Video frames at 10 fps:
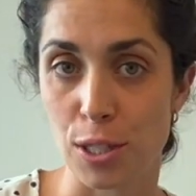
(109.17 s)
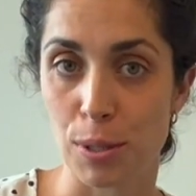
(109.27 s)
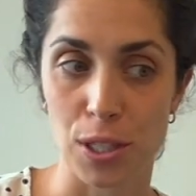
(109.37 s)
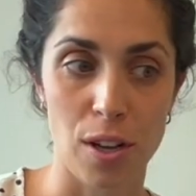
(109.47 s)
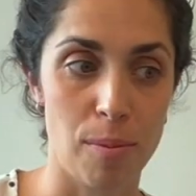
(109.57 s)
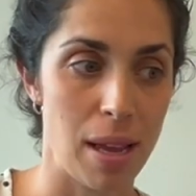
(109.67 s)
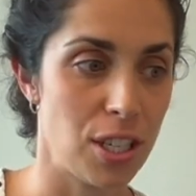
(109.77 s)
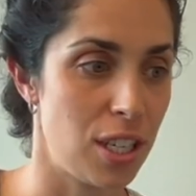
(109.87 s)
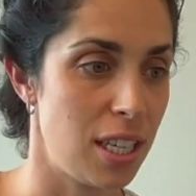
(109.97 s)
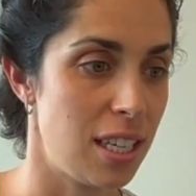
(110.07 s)
which I'll
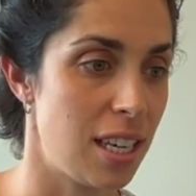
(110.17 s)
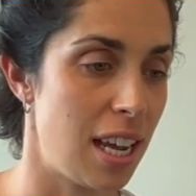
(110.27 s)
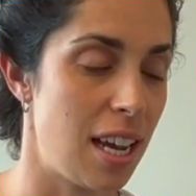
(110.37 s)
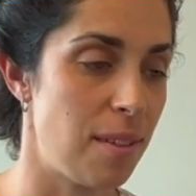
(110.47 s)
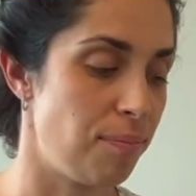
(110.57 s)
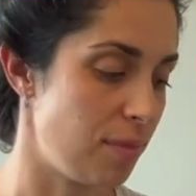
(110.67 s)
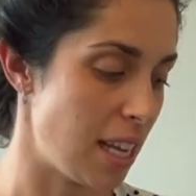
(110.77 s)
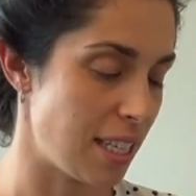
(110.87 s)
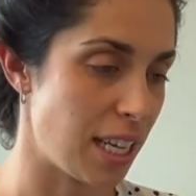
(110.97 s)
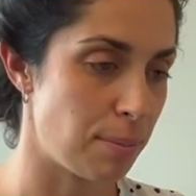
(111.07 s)
mention
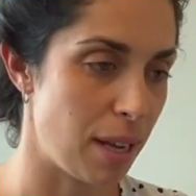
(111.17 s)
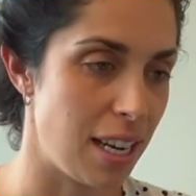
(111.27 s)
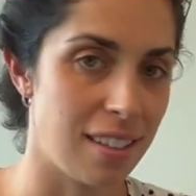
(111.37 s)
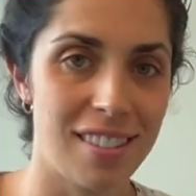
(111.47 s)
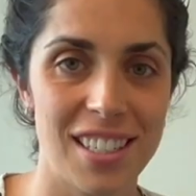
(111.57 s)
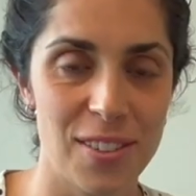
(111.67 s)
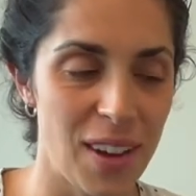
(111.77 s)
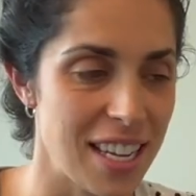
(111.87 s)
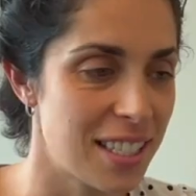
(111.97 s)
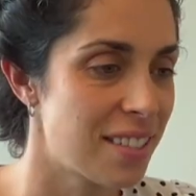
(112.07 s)
as I explain the
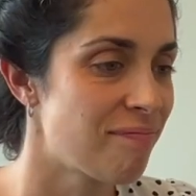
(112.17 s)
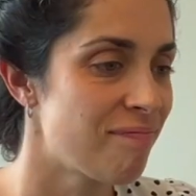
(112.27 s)
device.